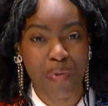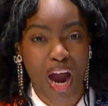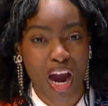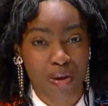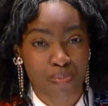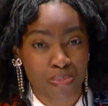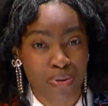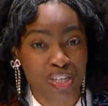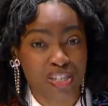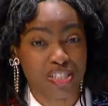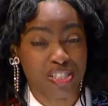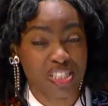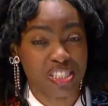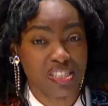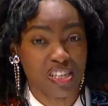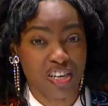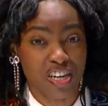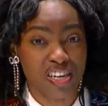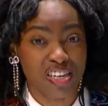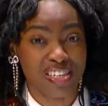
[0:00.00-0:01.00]
our
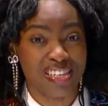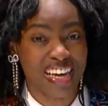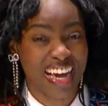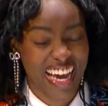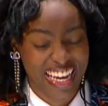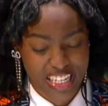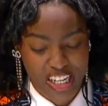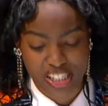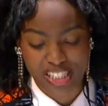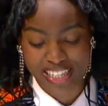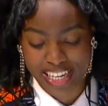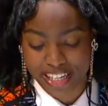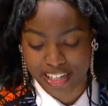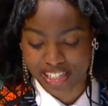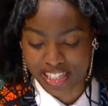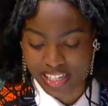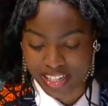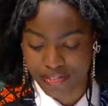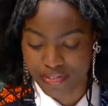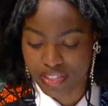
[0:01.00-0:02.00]
personhood and our
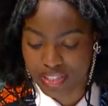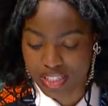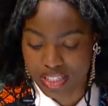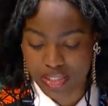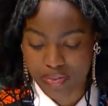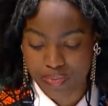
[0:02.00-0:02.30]
narratives.